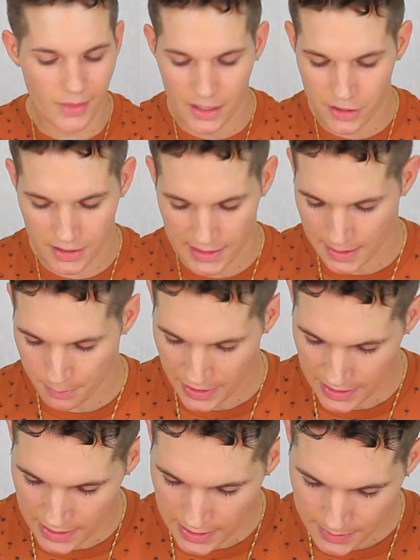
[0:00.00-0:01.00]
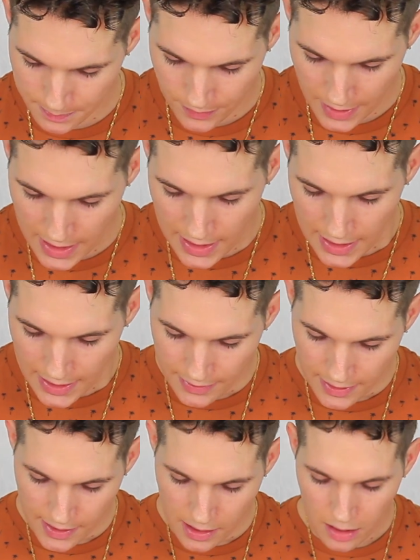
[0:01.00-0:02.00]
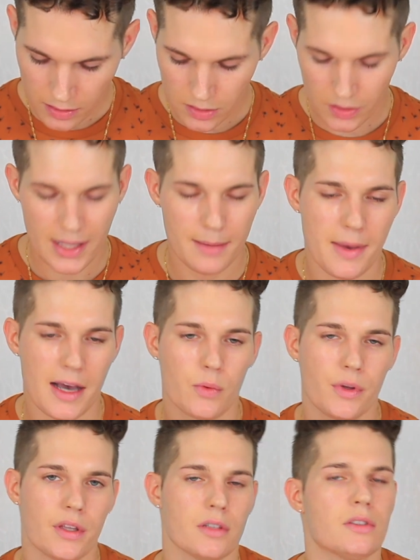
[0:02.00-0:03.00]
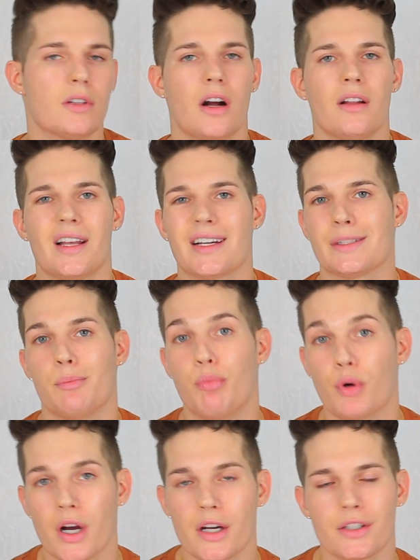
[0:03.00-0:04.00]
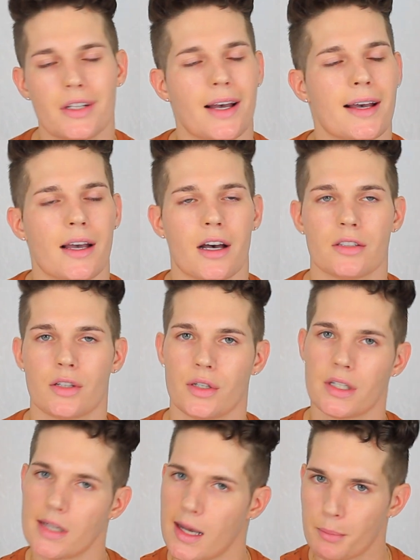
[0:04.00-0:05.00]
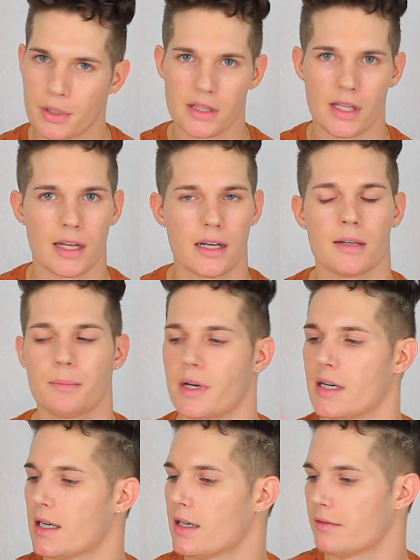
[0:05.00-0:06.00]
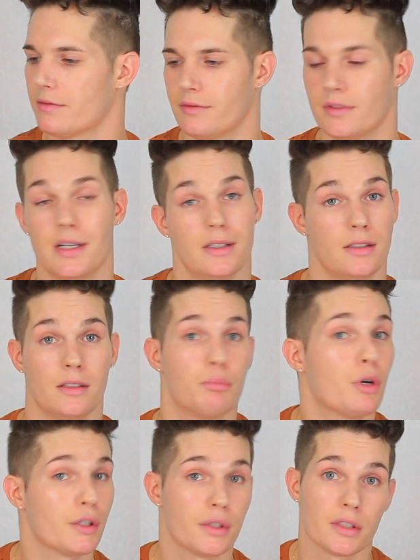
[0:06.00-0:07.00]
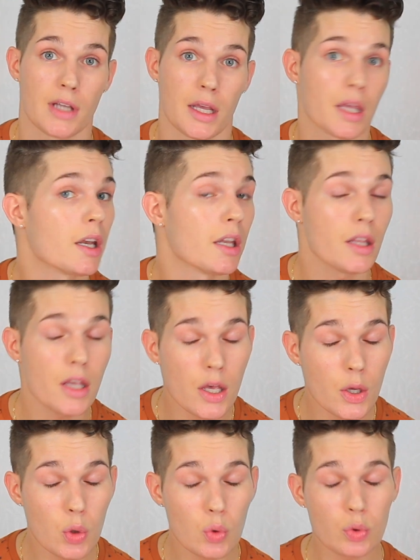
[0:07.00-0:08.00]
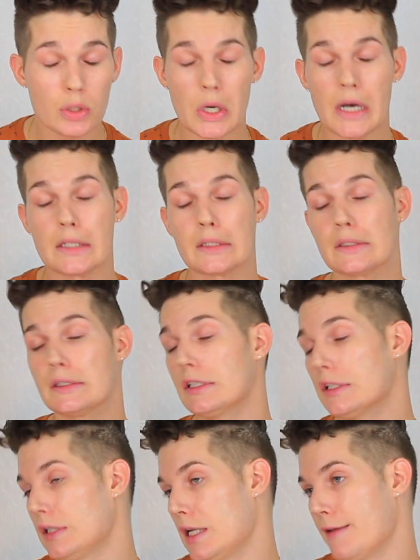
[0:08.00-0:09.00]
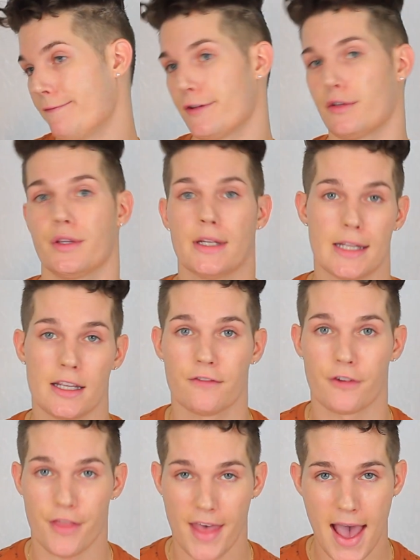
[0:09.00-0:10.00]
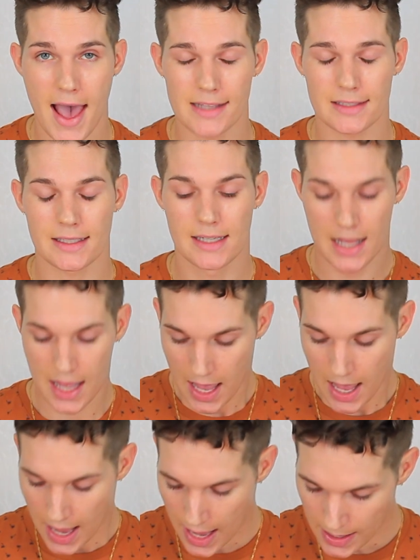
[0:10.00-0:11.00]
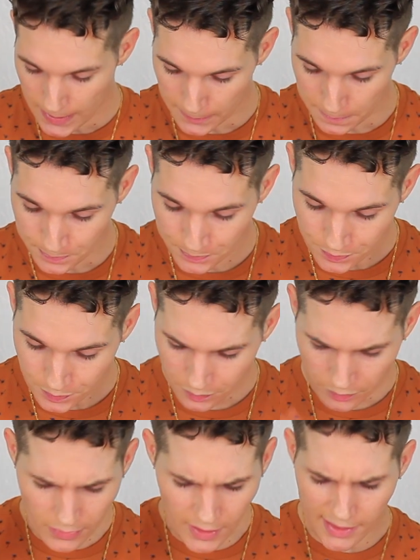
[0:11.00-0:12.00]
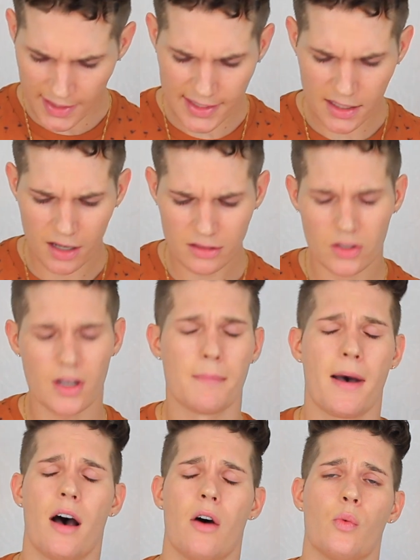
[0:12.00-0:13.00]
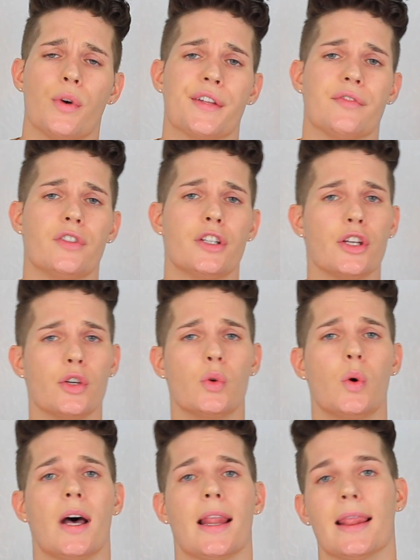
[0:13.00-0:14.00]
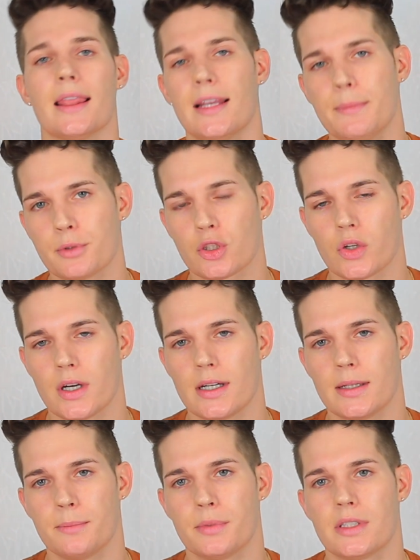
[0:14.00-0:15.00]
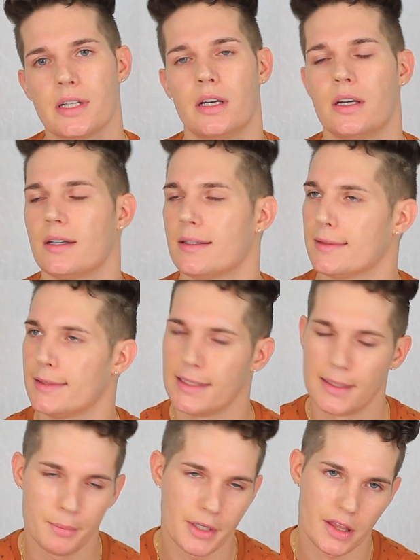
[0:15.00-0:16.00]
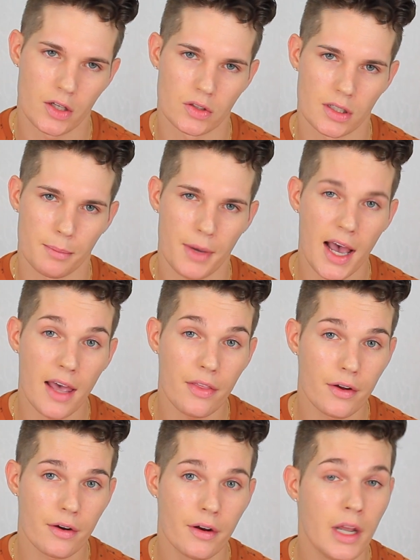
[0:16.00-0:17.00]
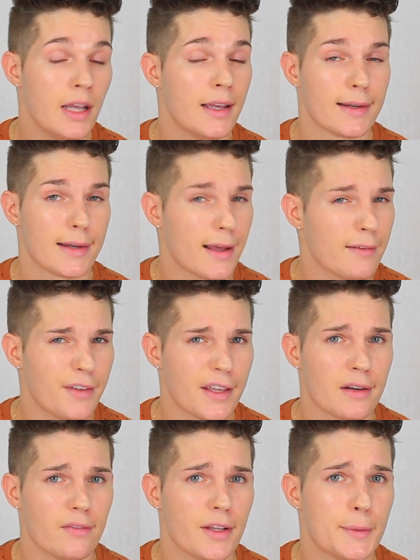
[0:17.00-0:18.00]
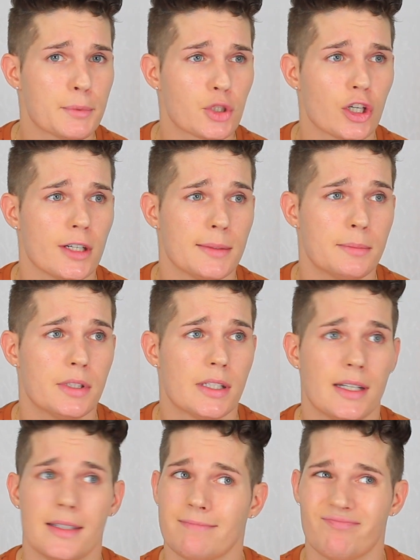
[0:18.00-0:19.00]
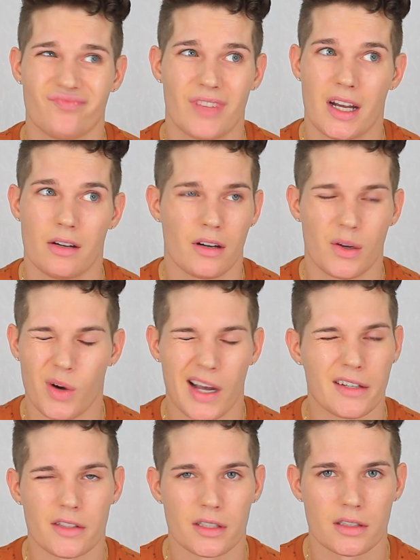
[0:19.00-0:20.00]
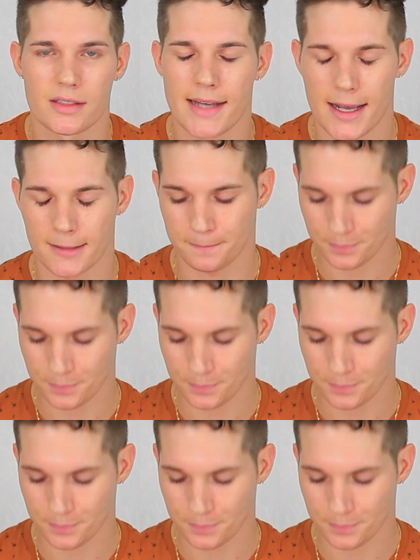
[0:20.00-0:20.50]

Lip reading: just didn't pick it up. And then they also came out with the Stylux brush. I also did not pick that up. I have tons of brushes I could use, so I just didn't feel the need for that. They did also come out with 2 lip scrubs. Didn't pick those up either. Not a fan of lip scrubs. I don't know why, just not.